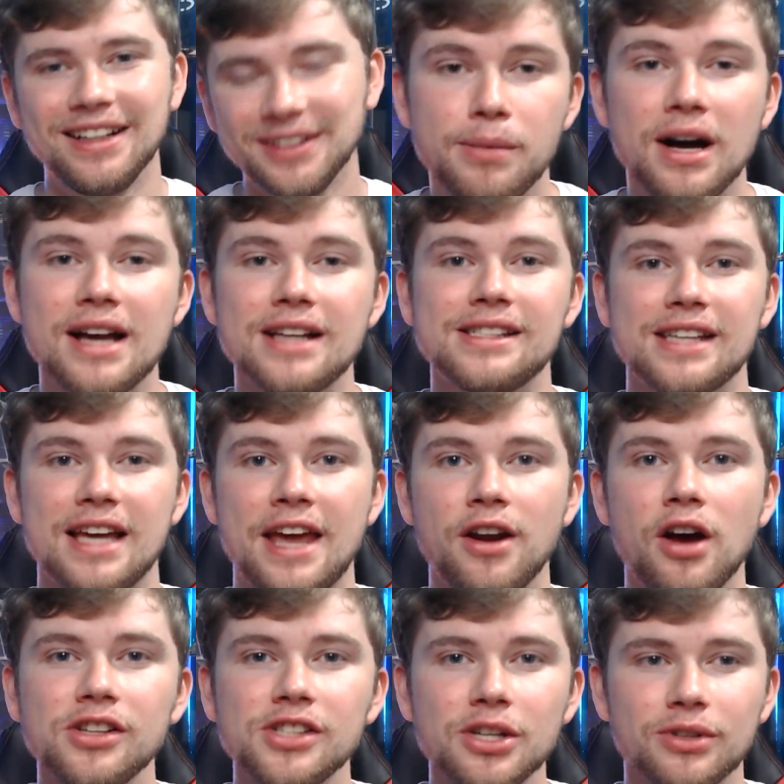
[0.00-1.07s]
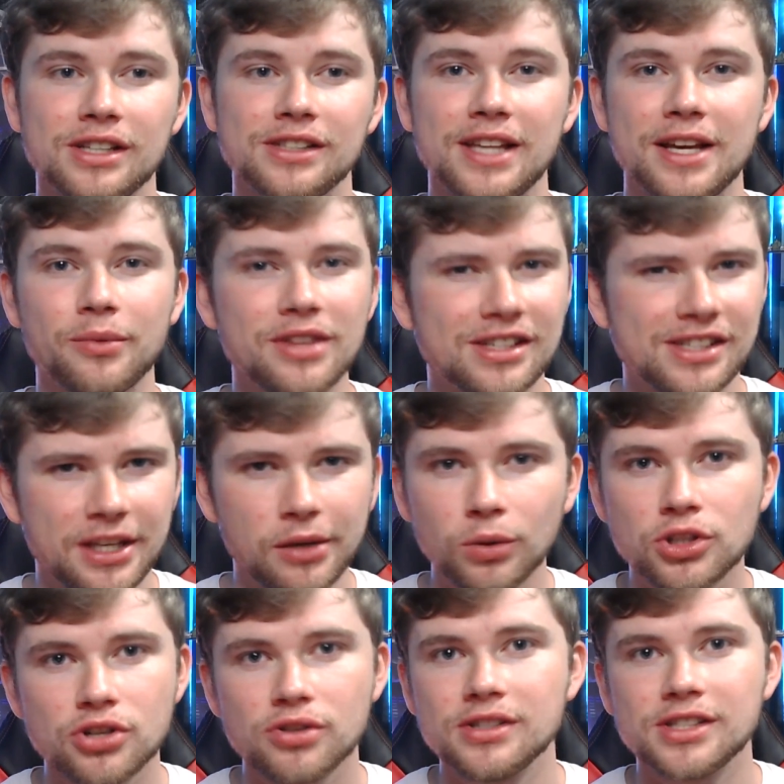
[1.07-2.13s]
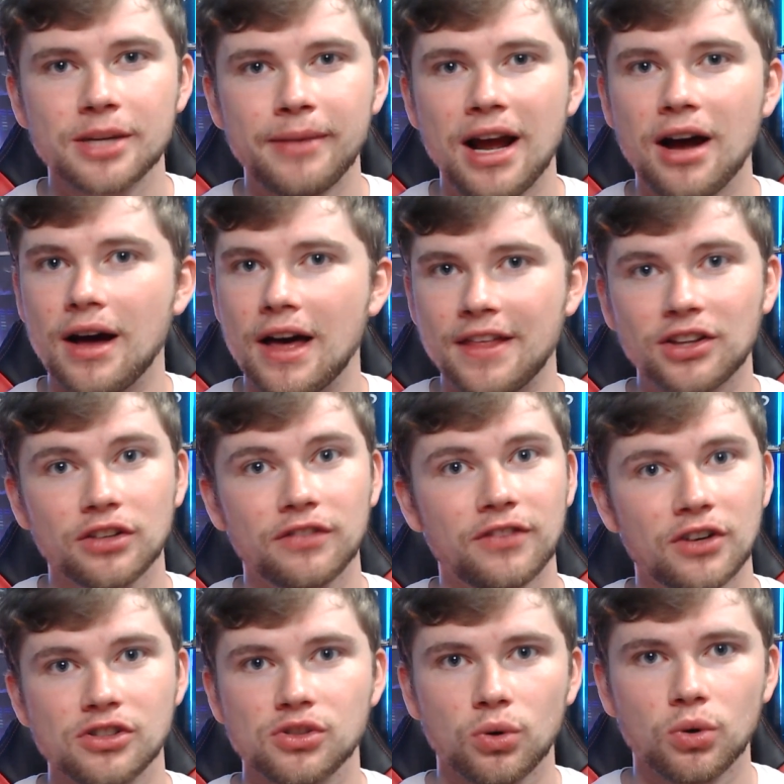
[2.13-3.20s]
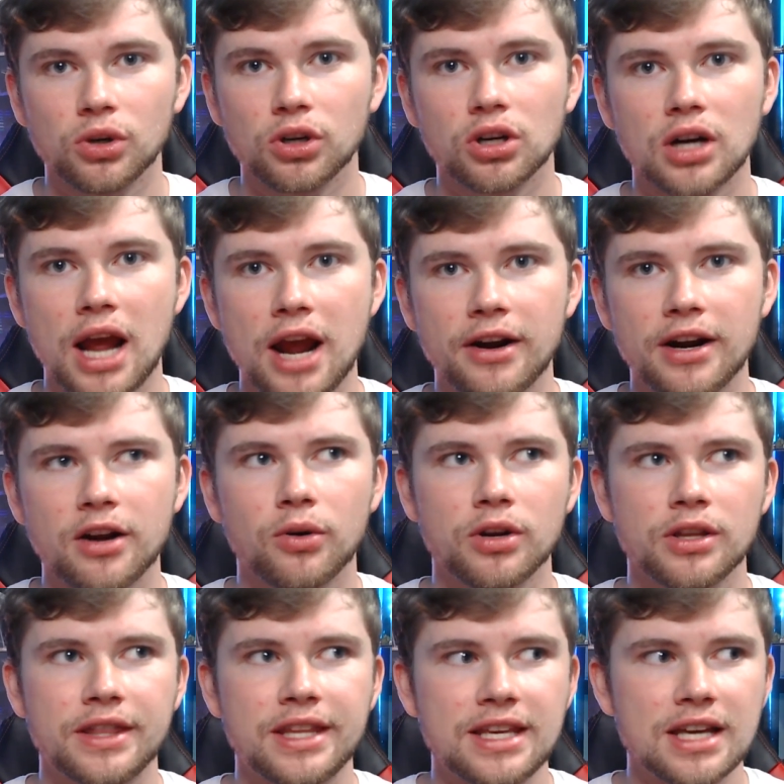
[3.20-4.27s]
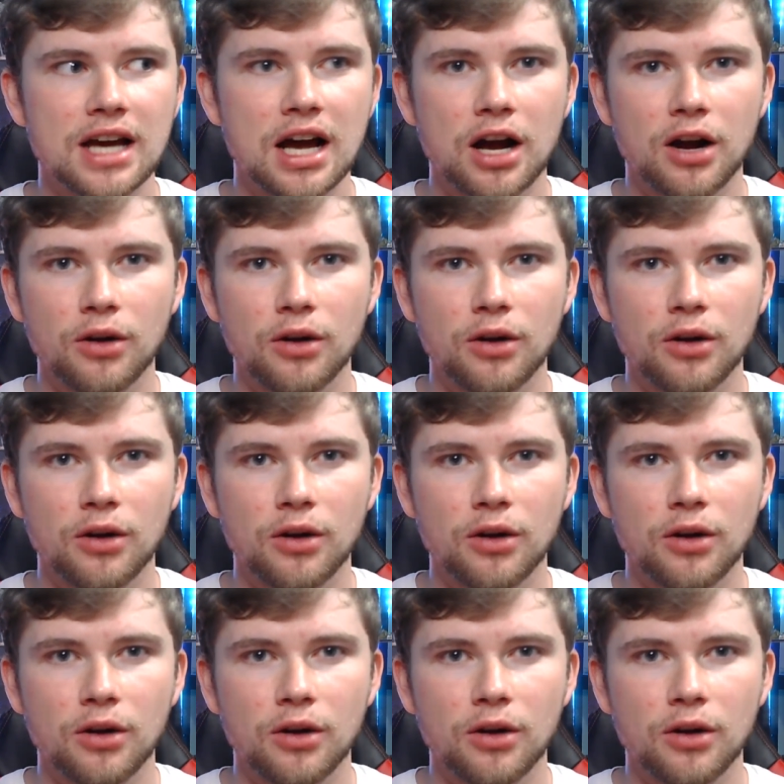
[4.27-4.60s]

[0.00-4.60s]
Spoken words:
But and also because like when the sequel trilogy is coming out, I think the First Order area or the